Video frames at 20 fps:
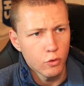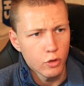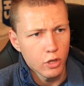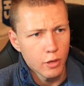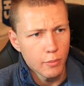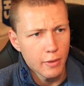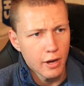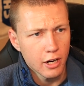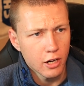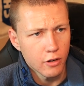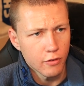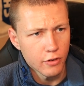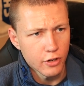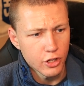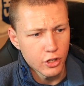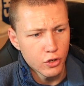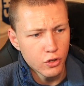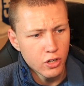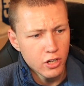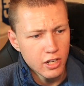When we come back over to
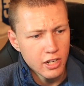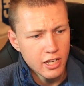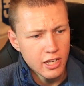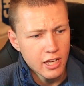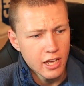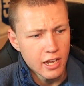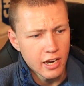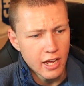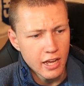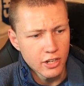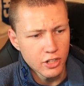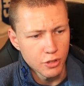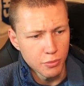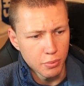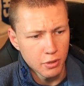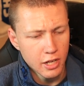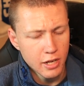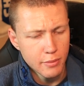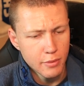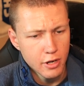Unity and enter
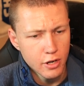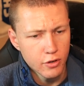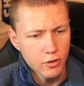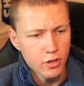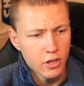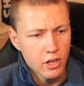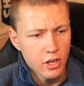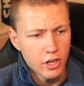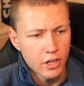play mode,